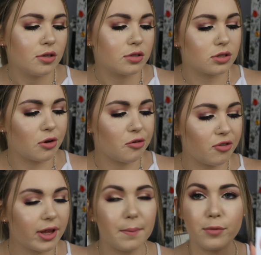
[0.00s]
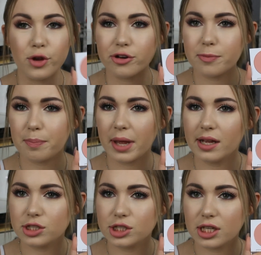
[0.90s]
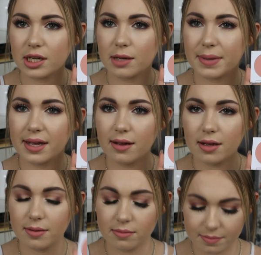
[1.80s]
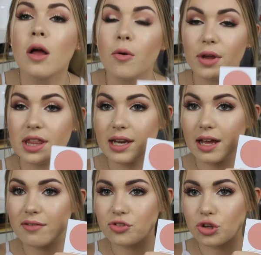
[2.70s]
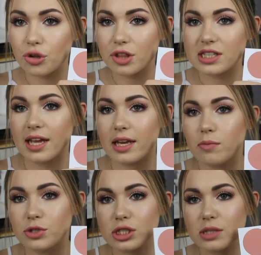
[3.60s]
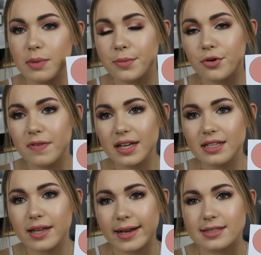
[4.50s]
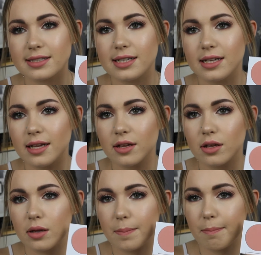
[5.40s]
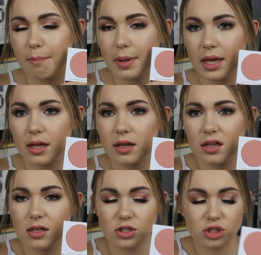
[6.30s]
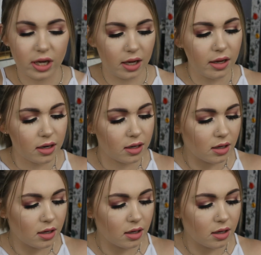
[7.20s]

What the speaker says: soft like muted peachy pink. We then have 2 the 10, which is a bit more of like a dusty pink shade,